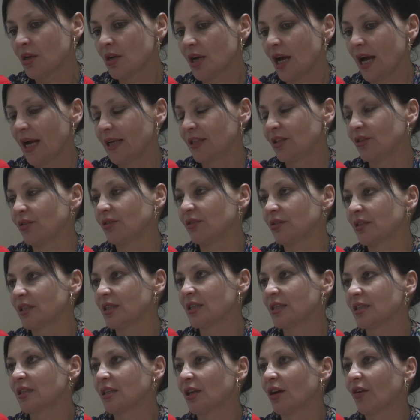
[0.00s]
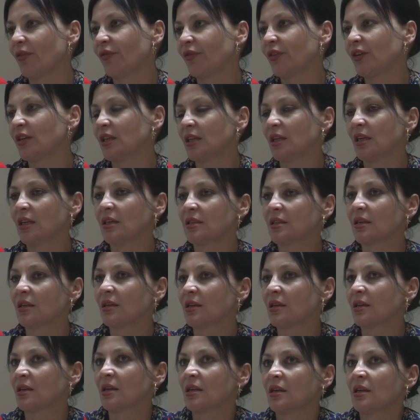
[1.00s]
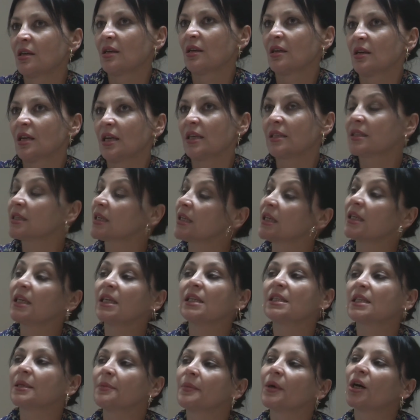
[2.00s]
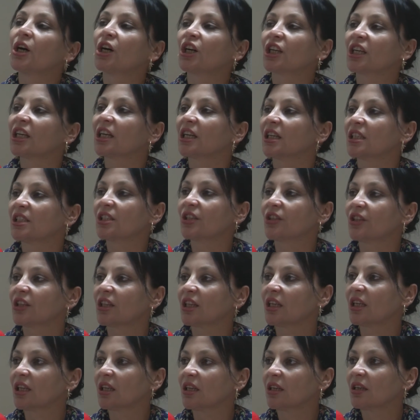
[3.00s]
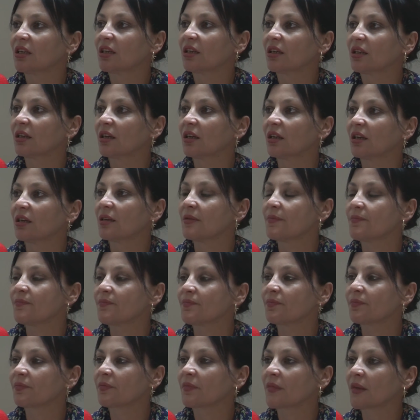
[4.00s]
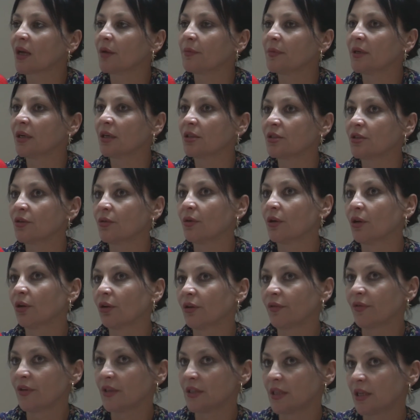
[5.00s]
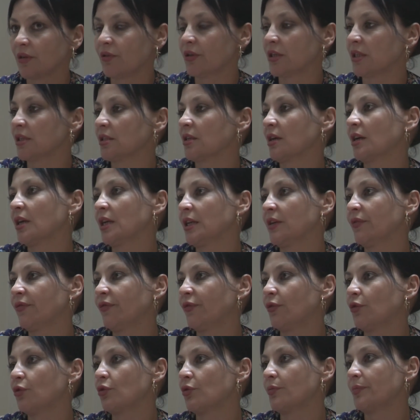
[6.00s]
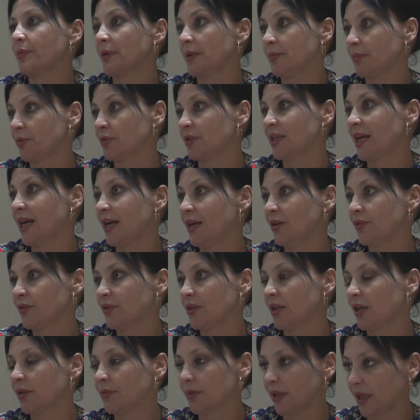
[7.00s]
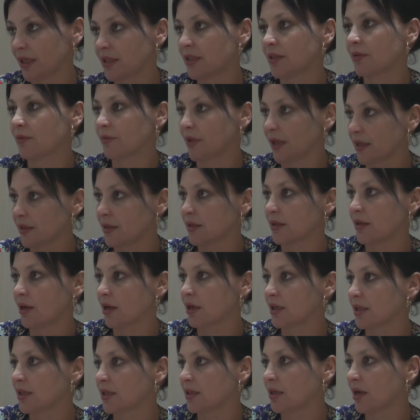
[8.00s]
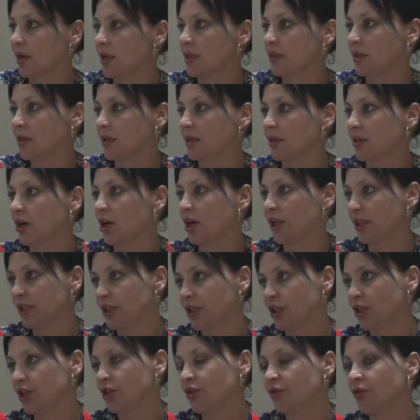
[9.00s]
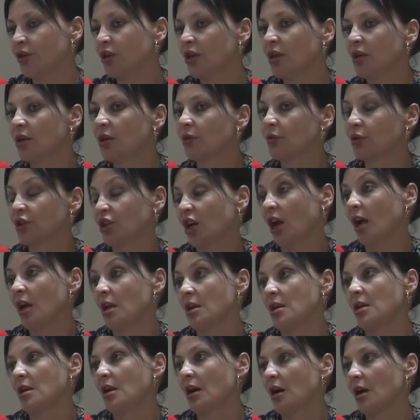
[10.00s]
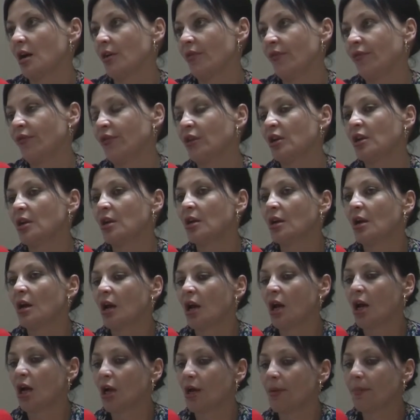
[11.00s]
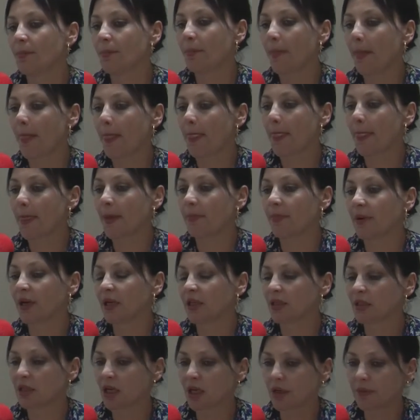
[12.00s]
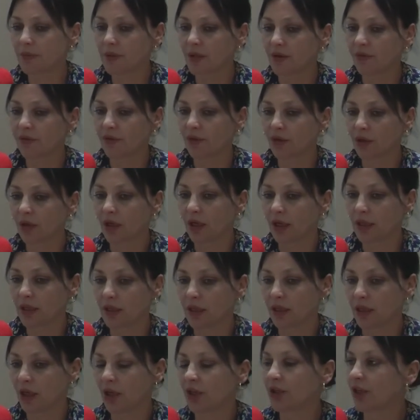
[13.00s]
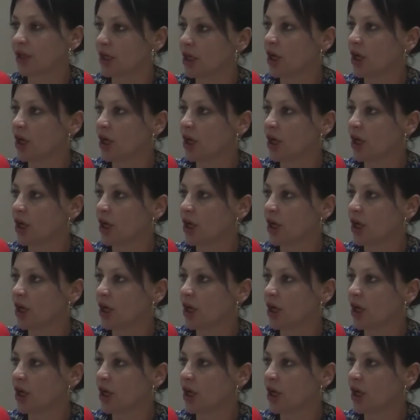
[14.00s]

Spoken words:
adults and stuff, and it isn't an easy market, I don't think. I mean, I do a lot of interior design for people's houses, and that's a kind of side thing that I do, which I love. But in terms of like the